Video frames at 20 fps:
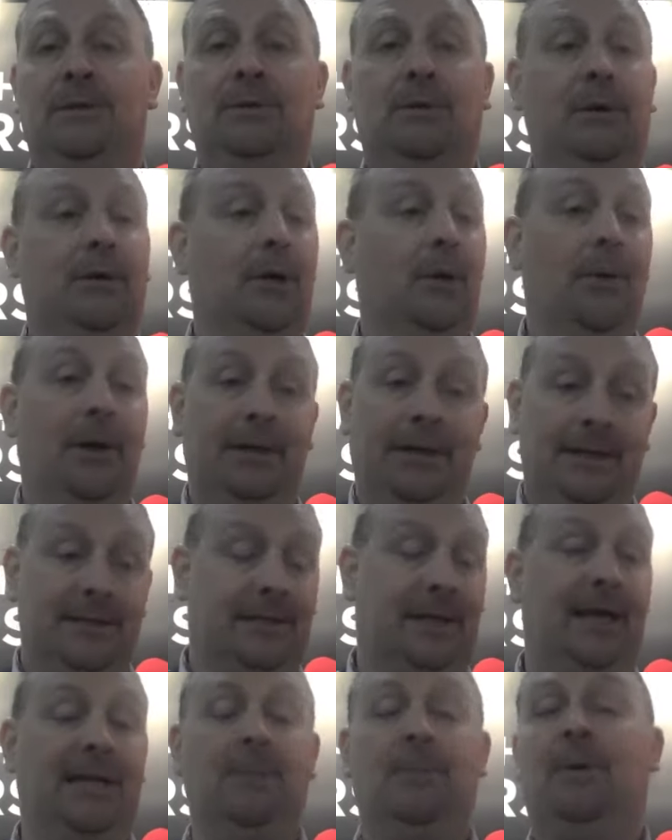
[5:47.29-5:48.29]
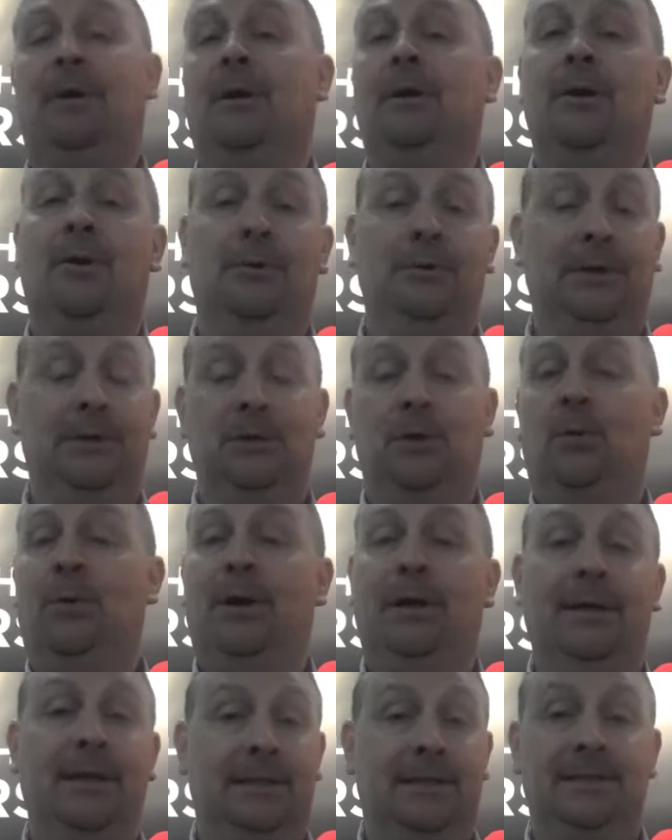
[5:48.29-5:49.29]
So I go in, I scan a barcode, and I know where
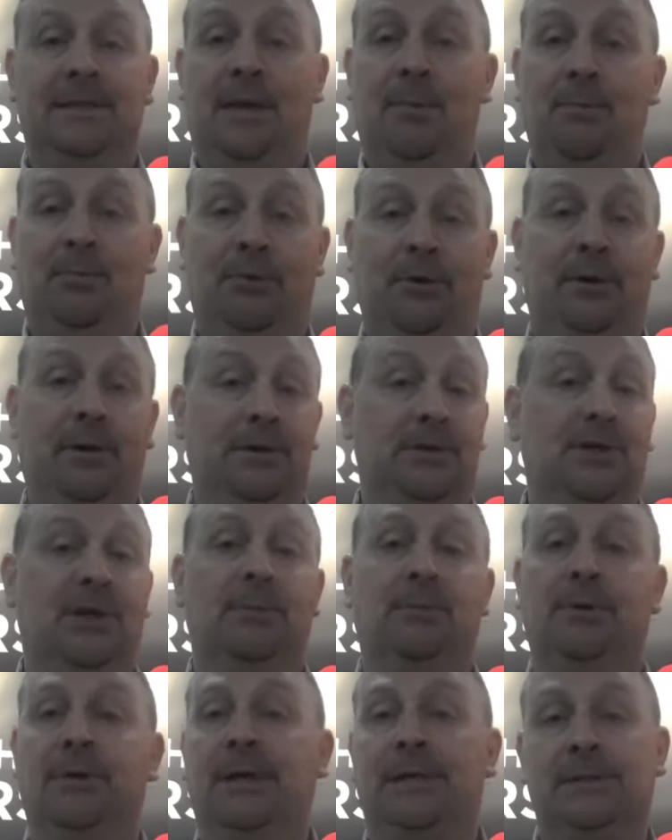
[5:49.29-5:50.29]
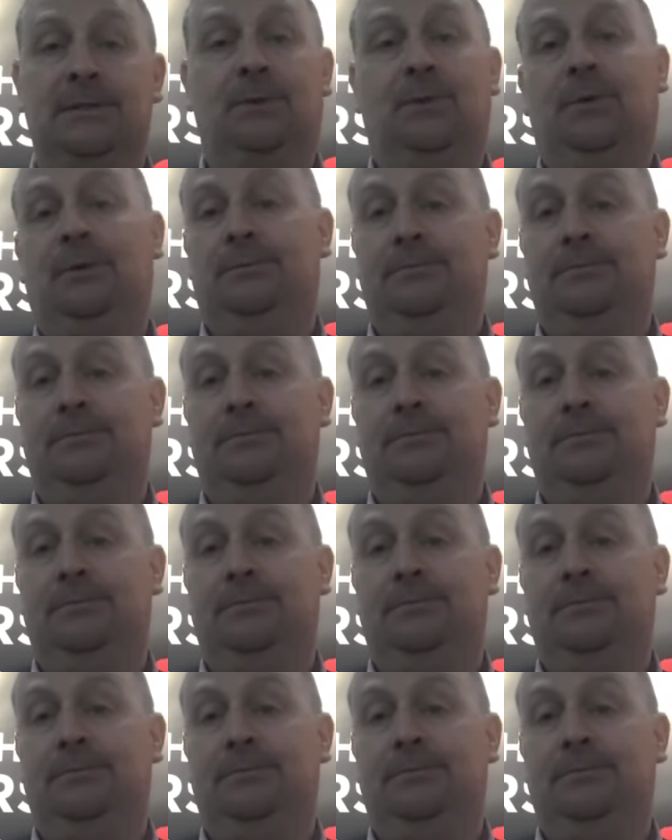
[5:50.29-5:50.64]
I can get the same product cheaper next door.